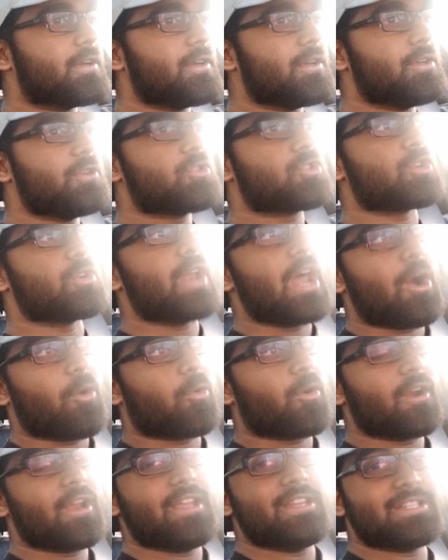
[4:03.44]
So now
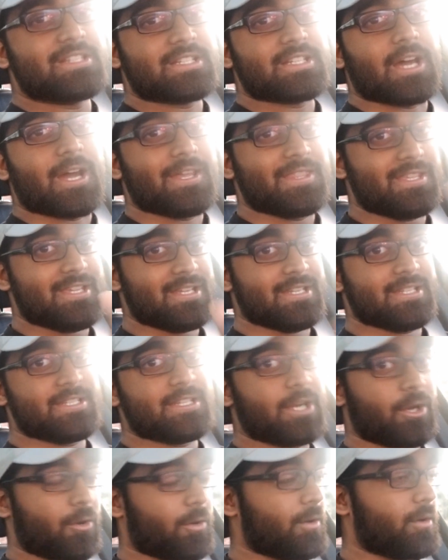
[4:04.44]
we're inside the
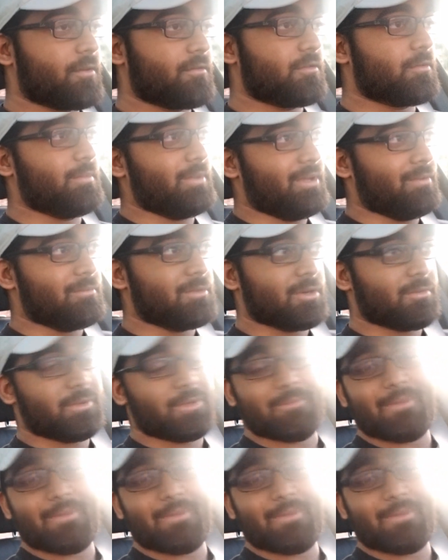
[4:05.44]
interior of the BMW.